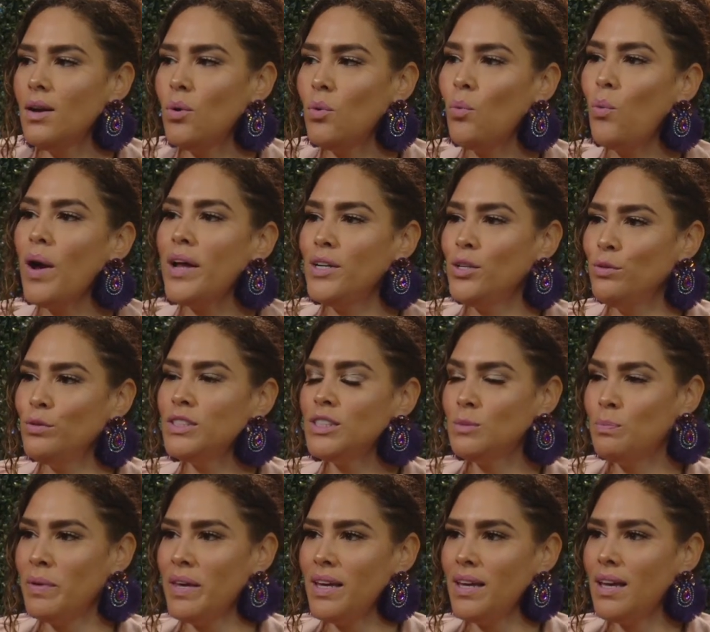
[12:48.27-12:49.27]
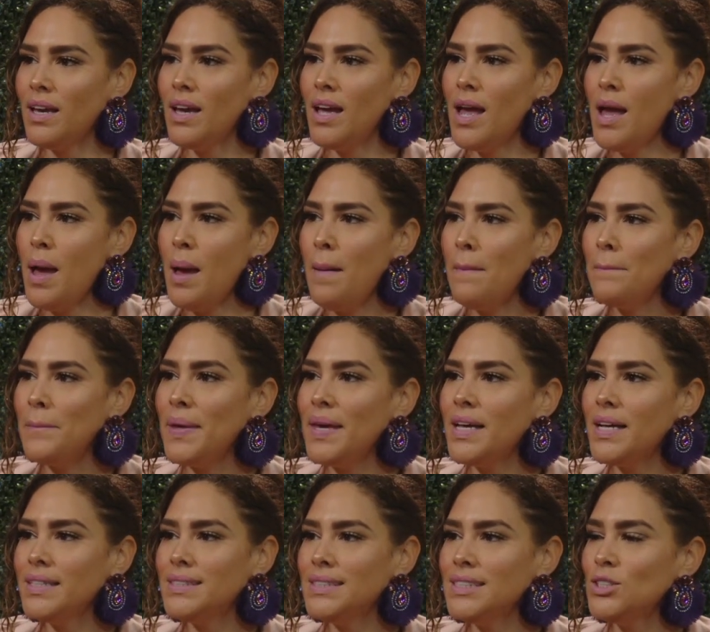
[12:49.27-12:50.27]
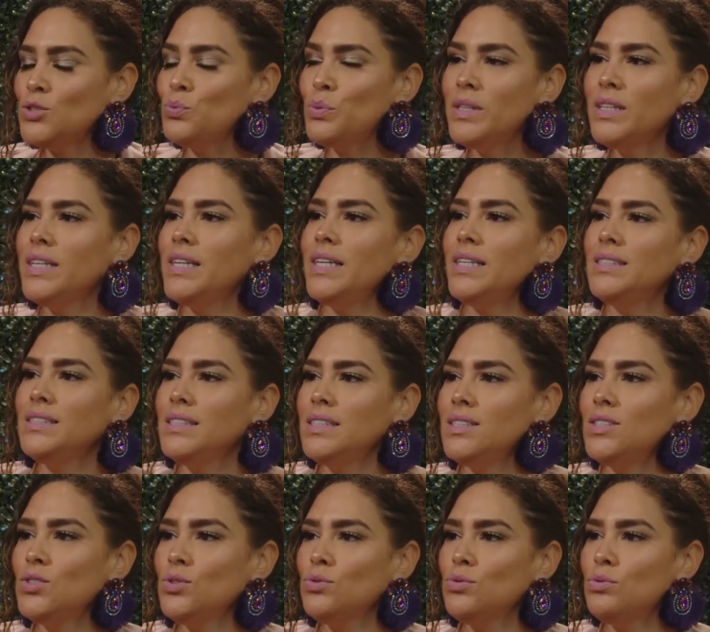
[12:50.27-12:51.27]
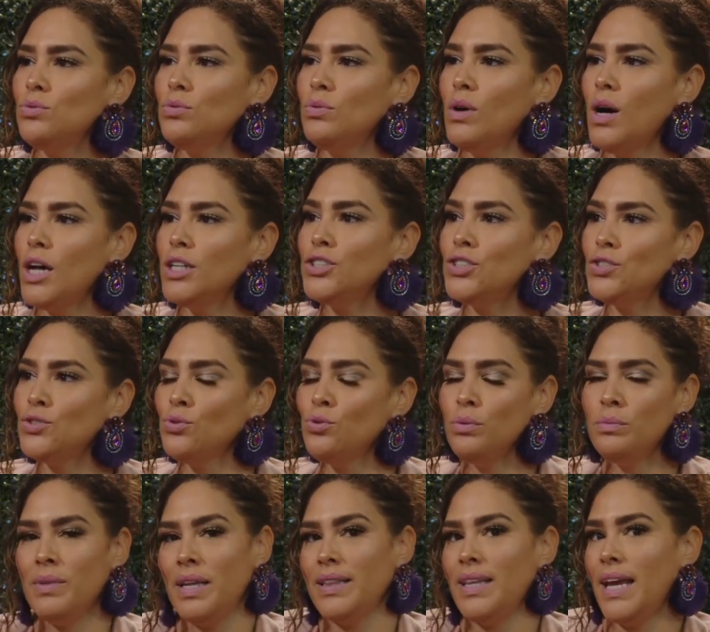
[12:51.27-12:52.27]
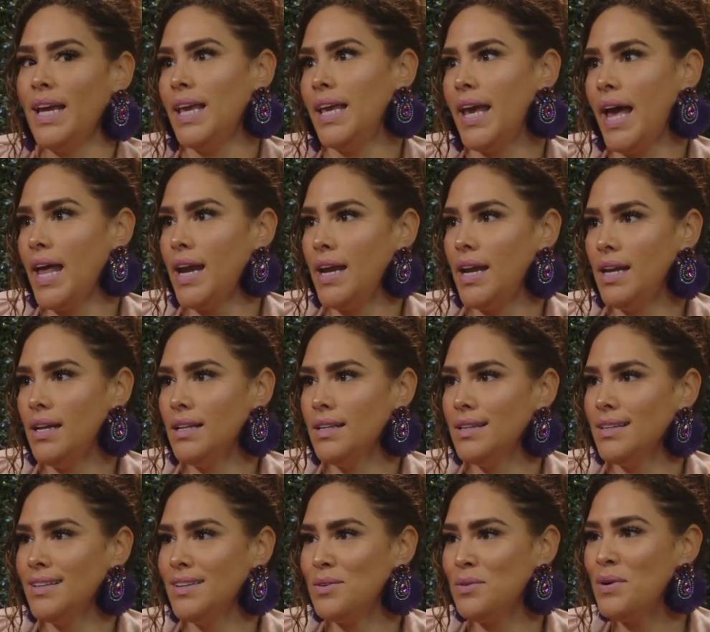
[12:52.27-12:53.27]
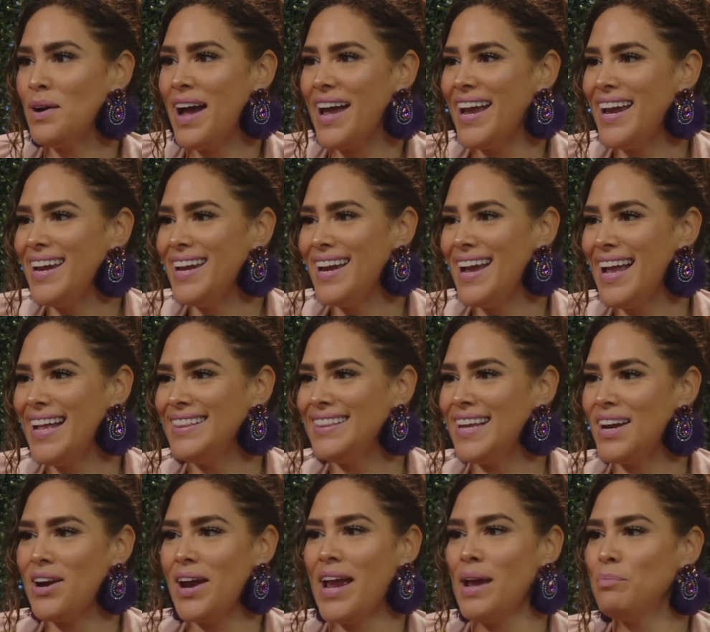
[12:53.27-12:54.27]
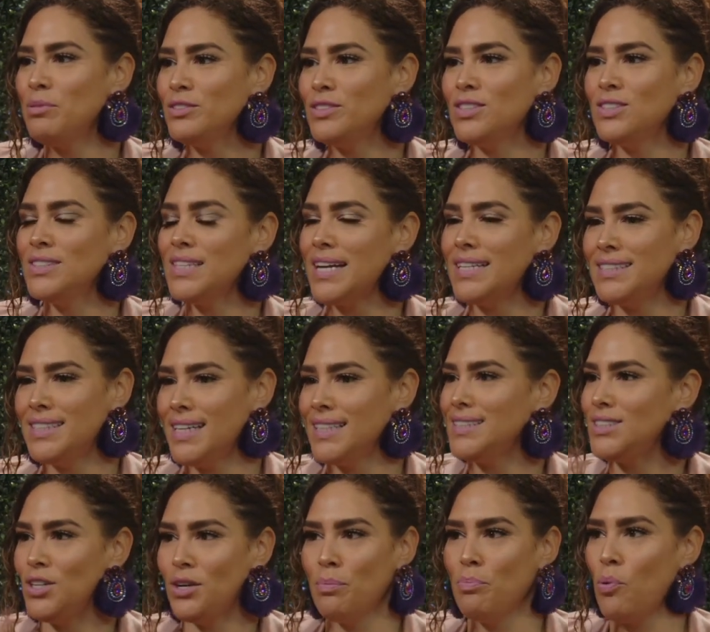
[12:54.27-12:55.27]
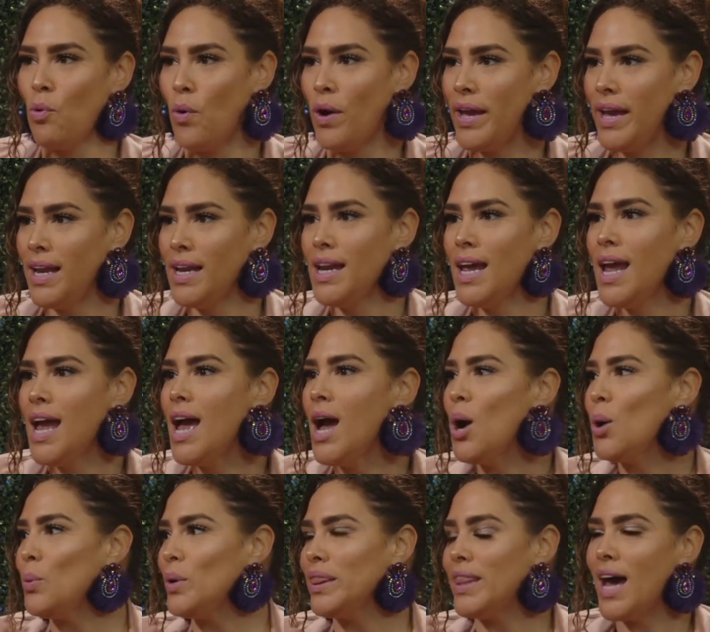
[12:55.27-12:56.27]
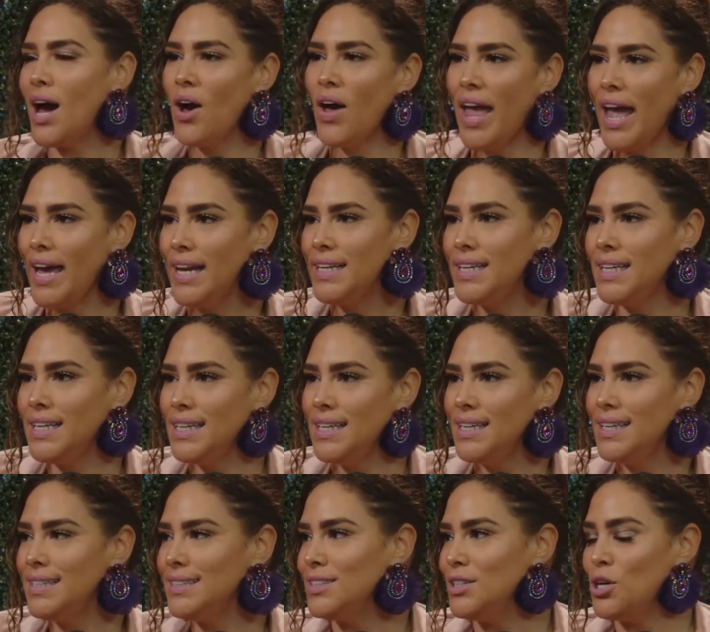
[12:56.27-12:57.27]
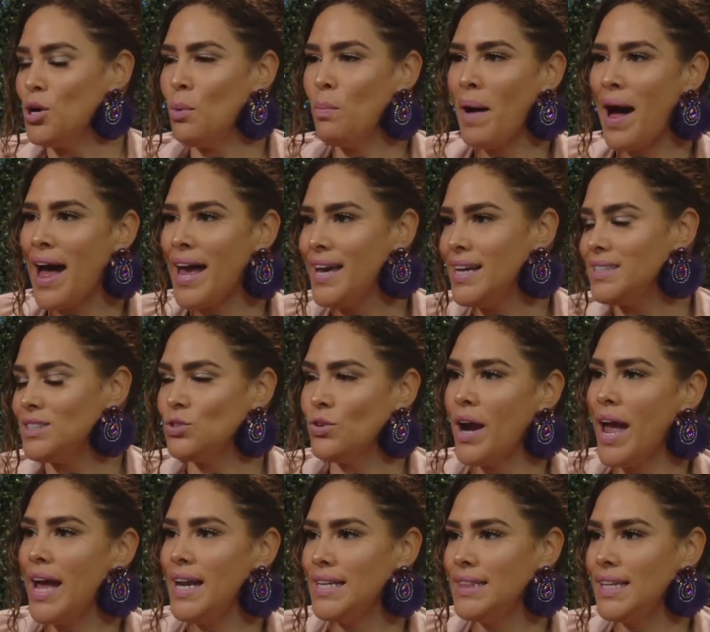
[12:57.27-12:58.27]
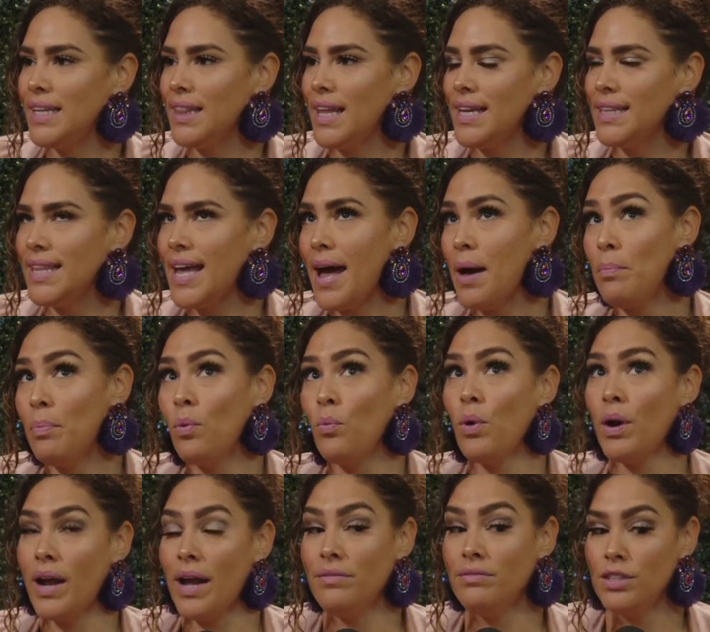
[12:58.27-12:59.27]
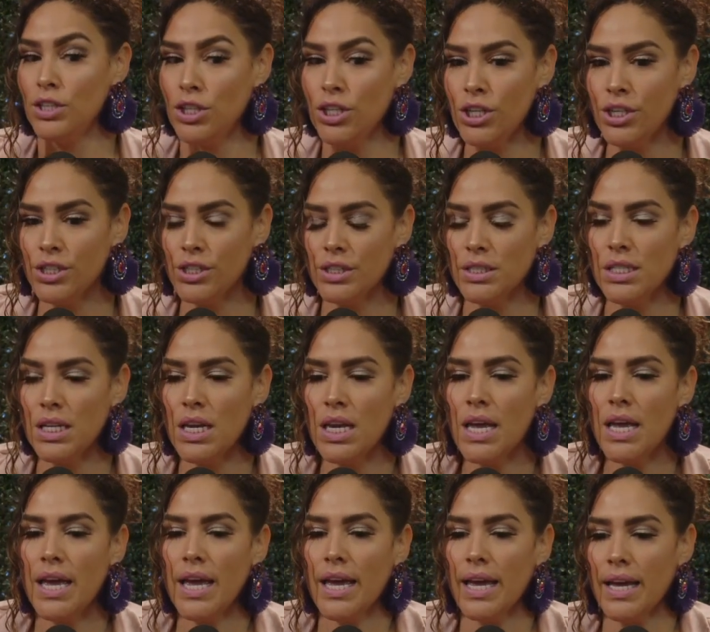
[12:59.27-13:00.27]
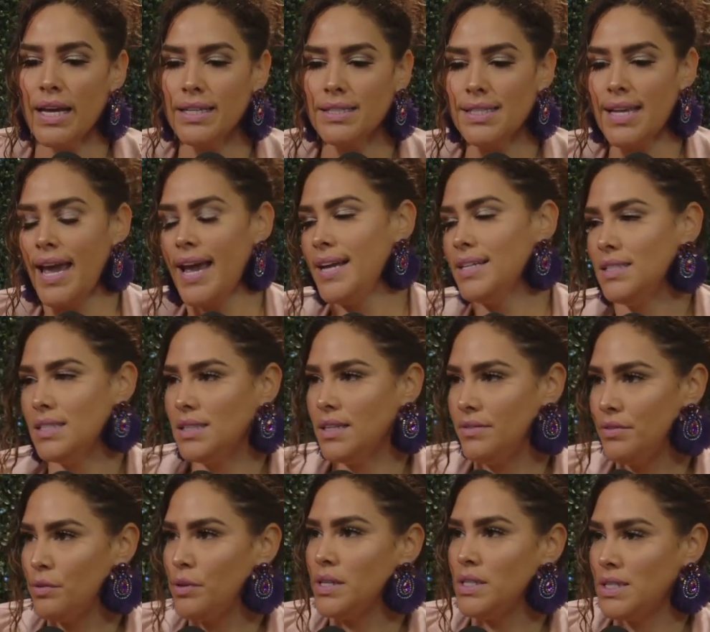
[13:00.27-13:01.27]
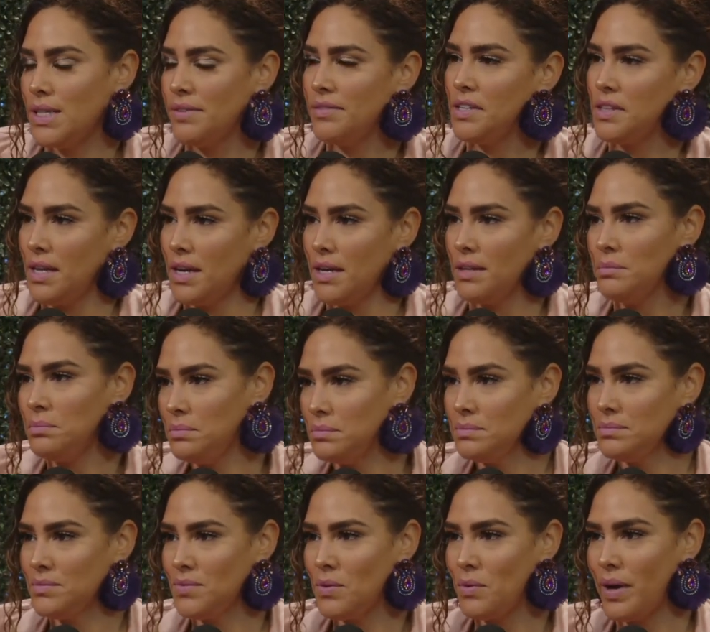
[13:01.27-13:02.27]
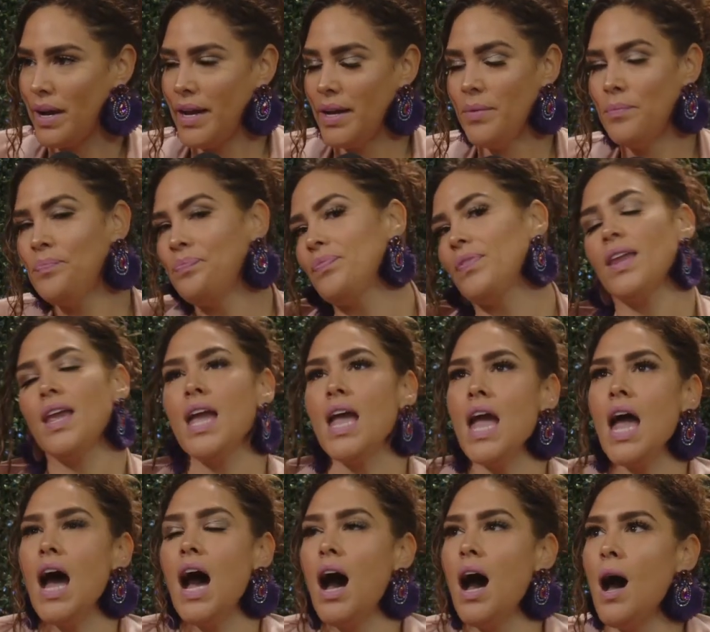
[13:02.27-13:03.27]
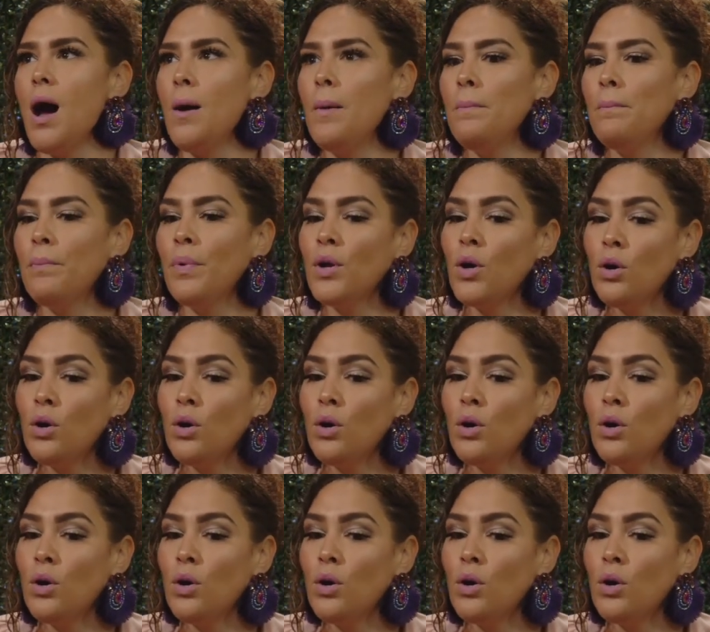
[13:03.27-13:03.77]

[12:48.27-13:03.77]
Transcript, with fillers: When it's you so speak? important. What did you because hear? it's really easy to assume that they get it, right? And they're able to digest your point without any, you know, bias or anything like that. But what I've learned is A, delivery is everything. Right? Delivery is everything. Um, but